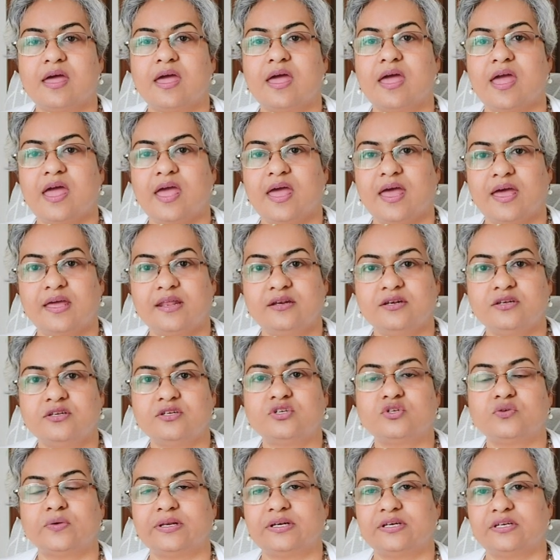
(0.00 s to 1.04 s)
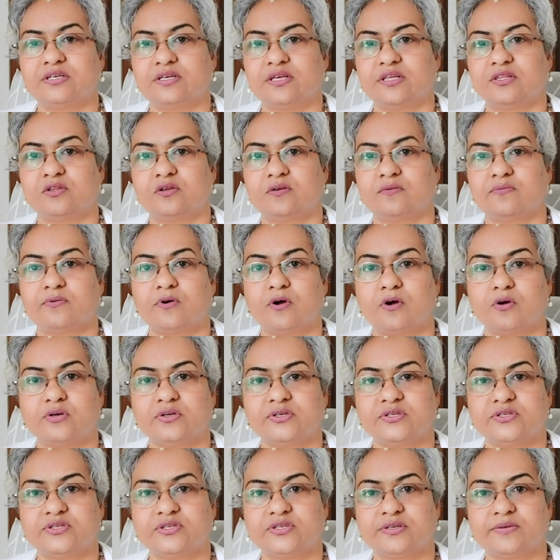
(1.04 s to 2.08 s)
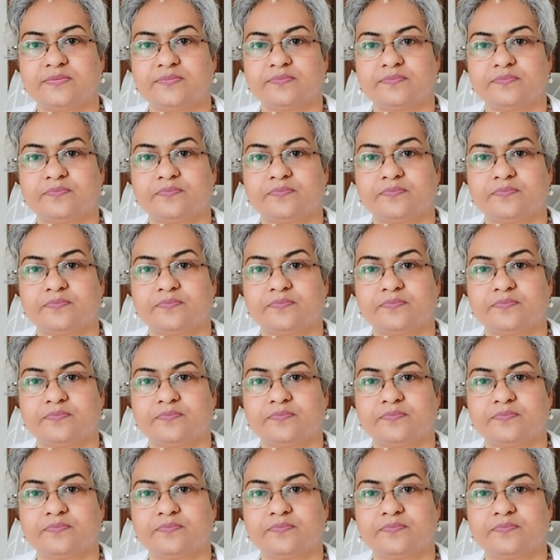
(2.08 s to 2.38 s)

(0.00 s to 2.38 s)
and 20th of August.